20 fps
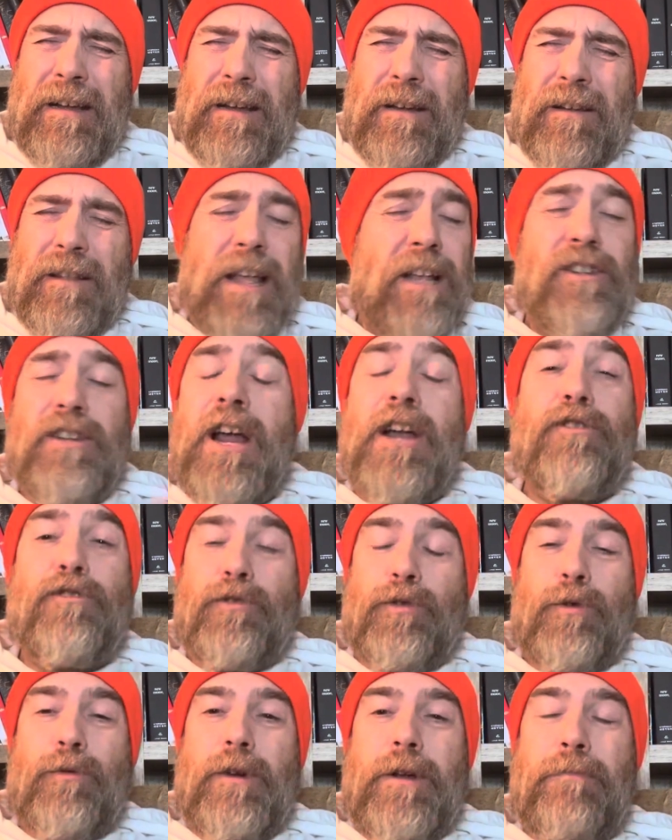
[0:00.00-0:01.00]
That's not
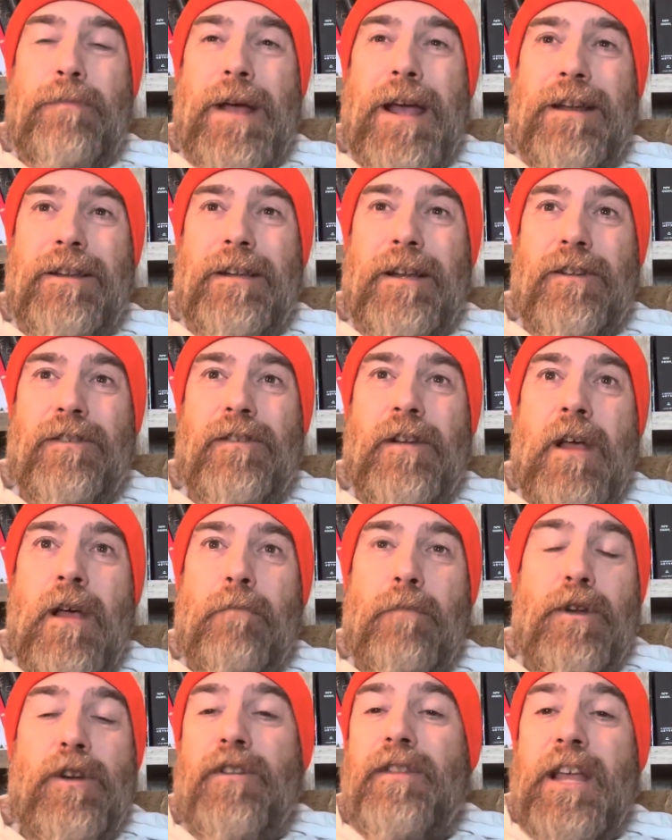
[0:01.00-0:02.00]
true repentance,
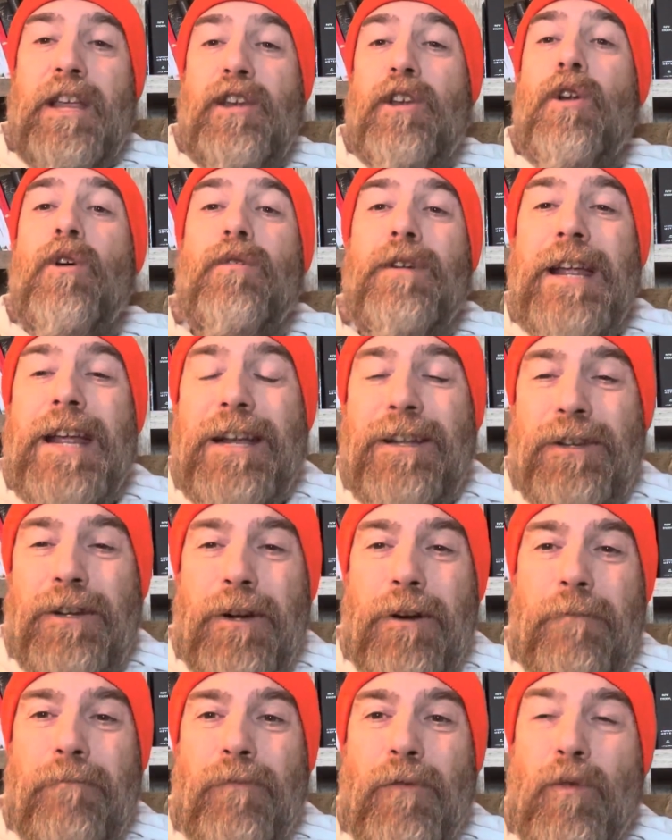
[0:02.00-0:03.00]
but you're thinking you don't need
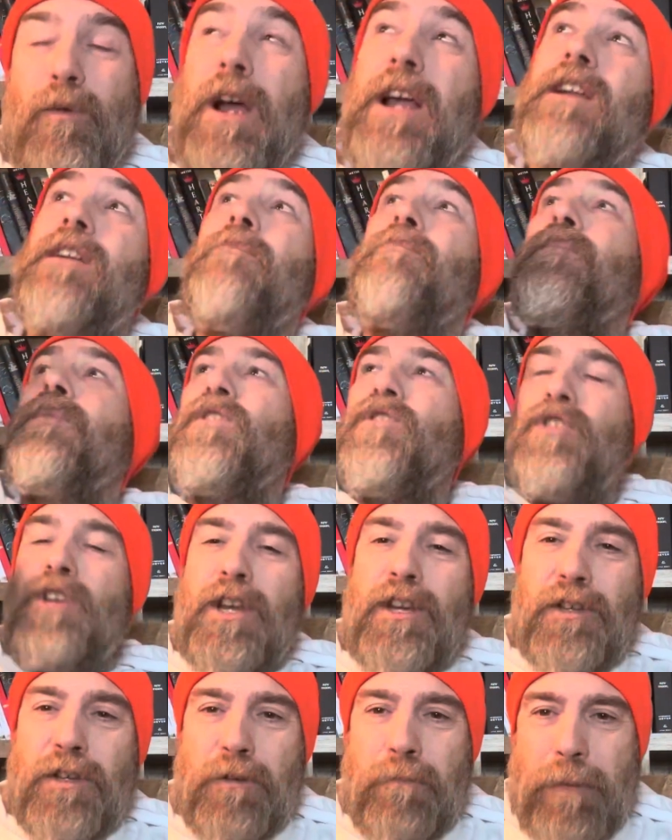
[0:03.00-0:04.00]
to, right?
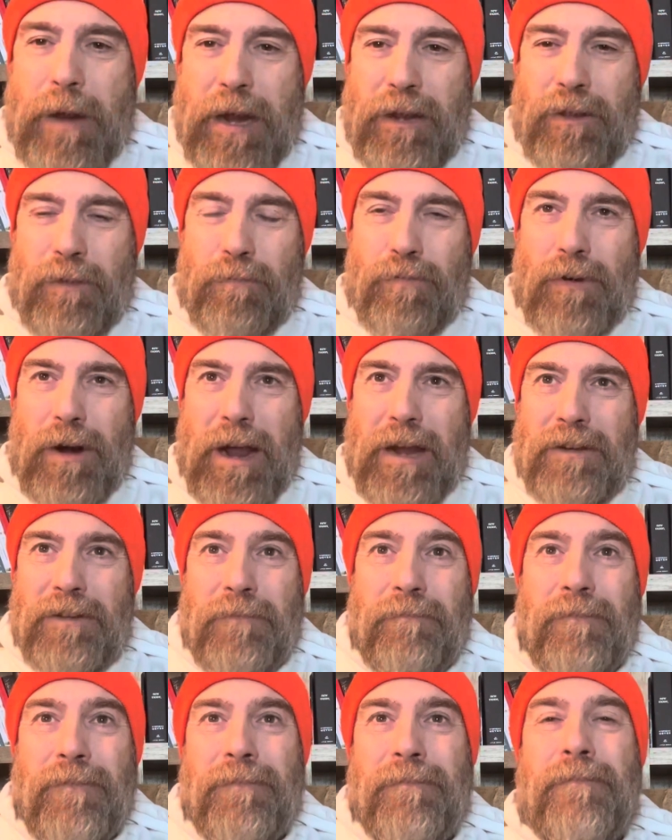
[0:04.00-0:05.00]
Jesus paid the price.
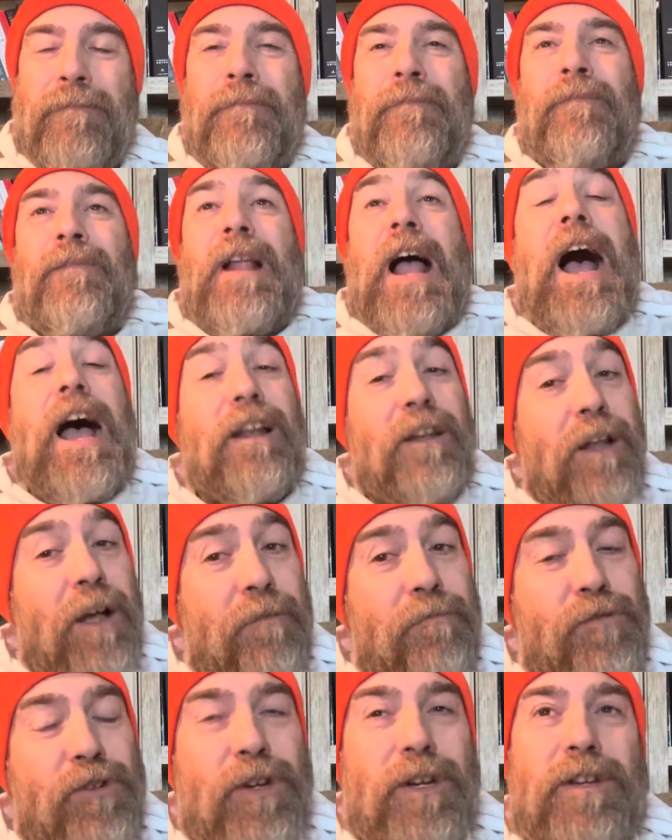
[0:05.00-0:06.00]
I
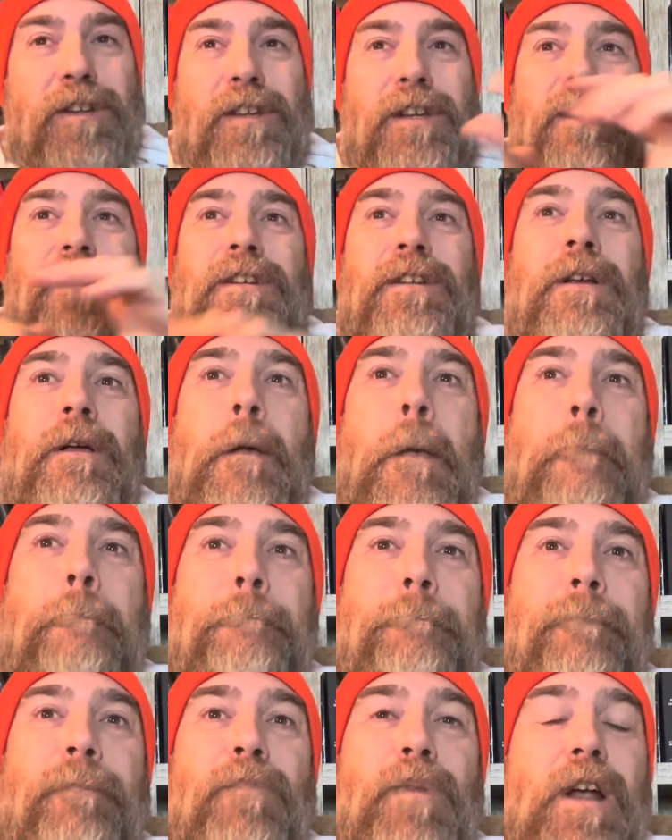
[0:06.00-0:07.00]
love Jesus,
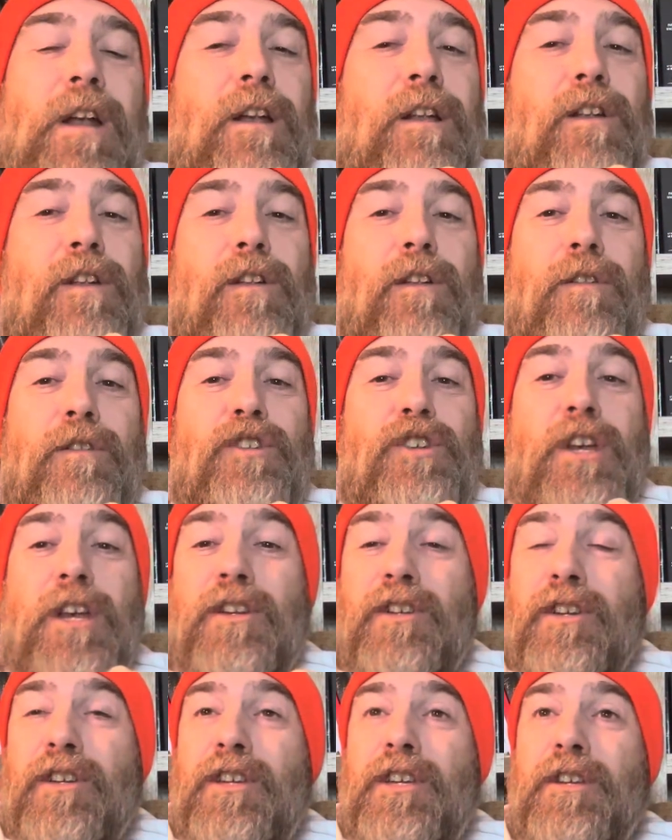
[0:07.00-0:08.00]
but
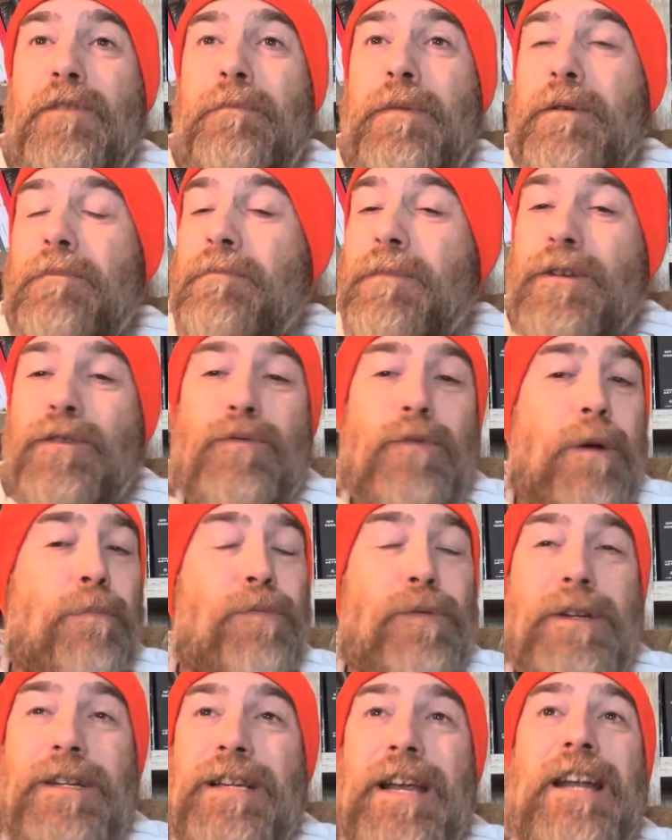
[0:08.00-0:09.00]
Jesus has been
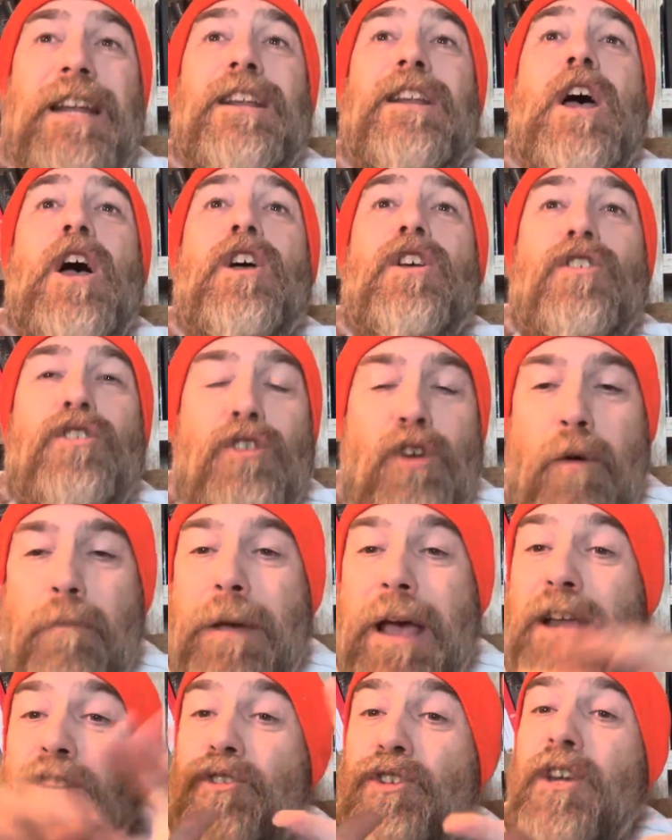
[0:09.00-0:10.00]
misrepresented so
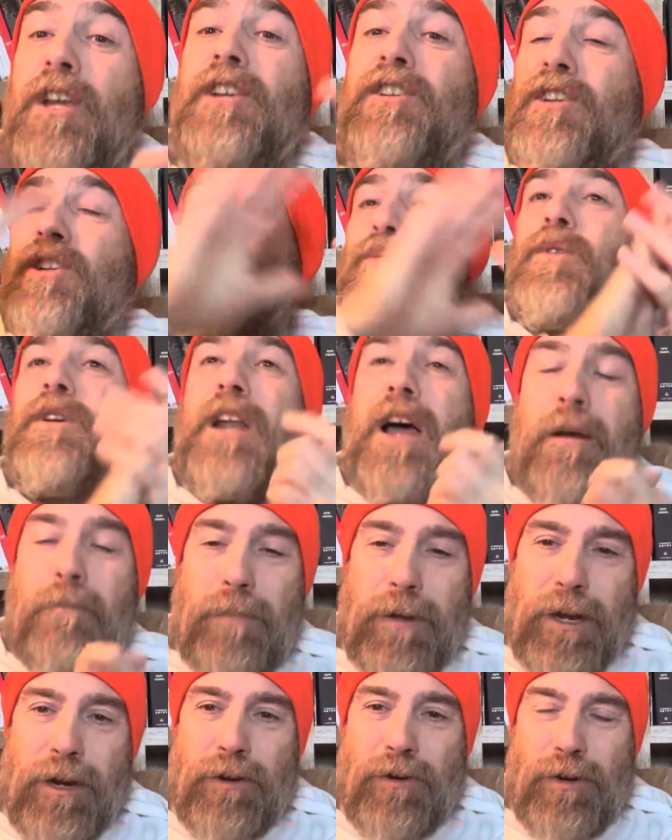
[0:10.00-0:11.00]
bad. Jesus would not
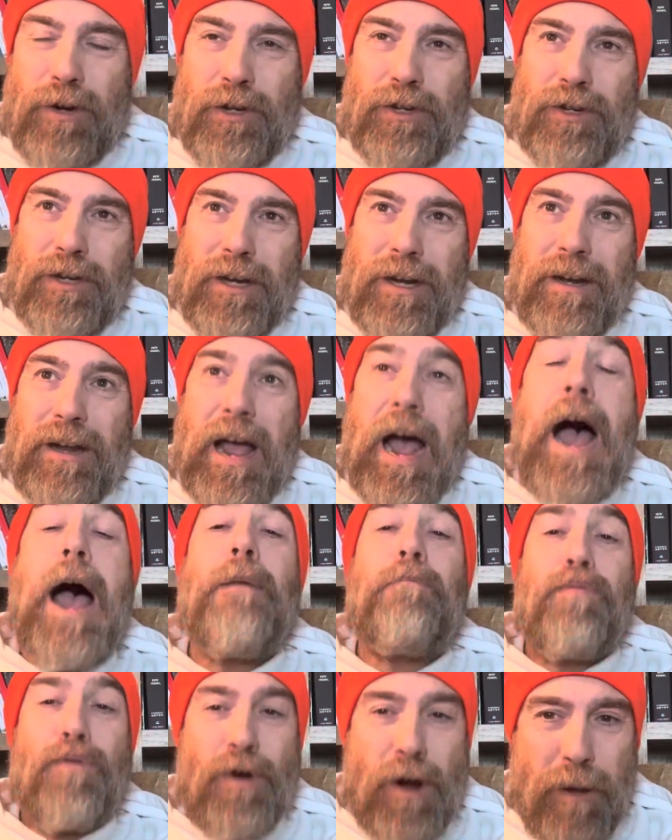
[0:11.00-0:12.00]
be a Christian, I
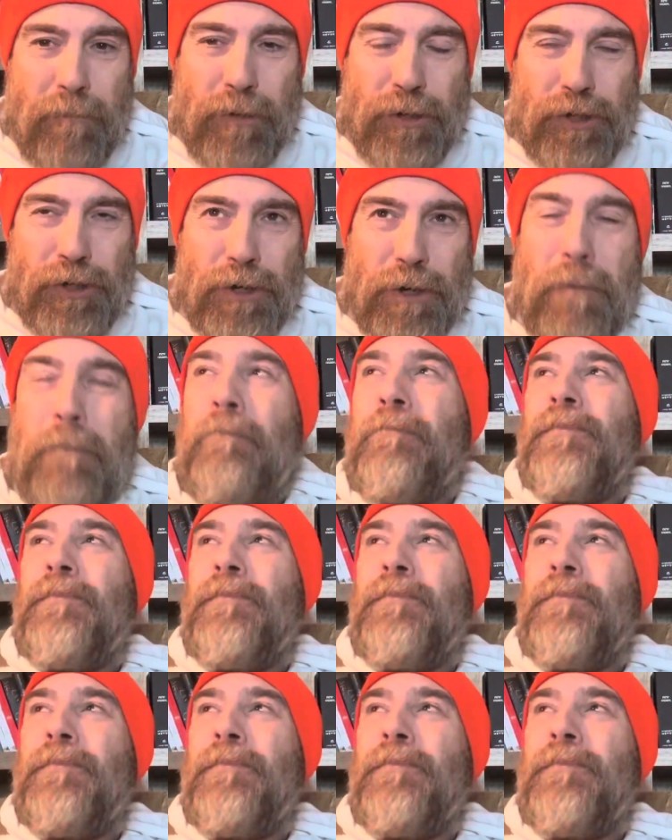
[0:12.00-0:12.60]
promise you.